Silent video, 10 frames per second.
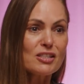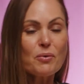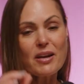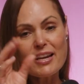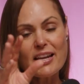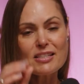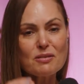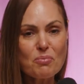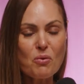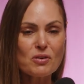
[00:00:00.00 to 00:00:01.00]
So it is
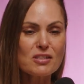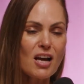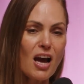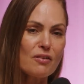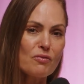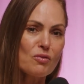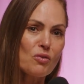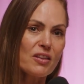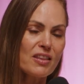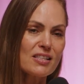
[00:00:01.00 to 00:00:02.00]
important to kind of
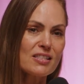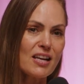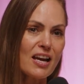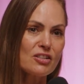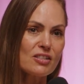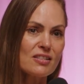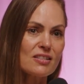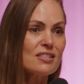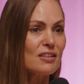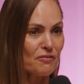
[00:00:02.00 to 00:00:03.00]
look at these stages
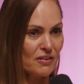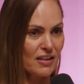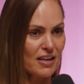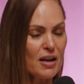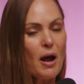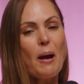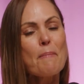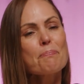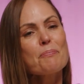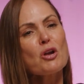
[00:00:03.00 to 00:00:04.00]
differently.
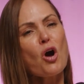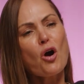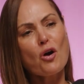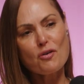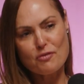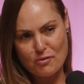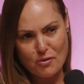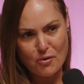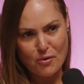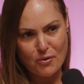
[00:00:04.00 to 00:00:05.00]
But
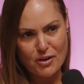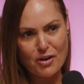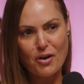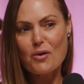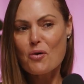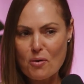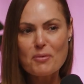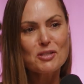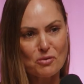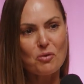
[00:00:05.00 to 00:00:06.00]
overall,
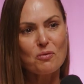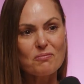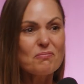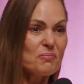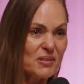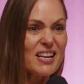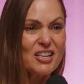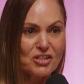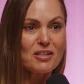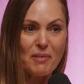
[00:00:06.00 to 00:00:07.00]
hormones are all
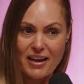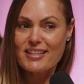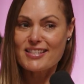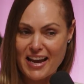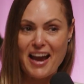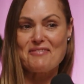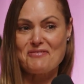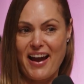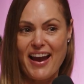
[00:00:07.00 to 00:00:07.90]
potentially made the same way,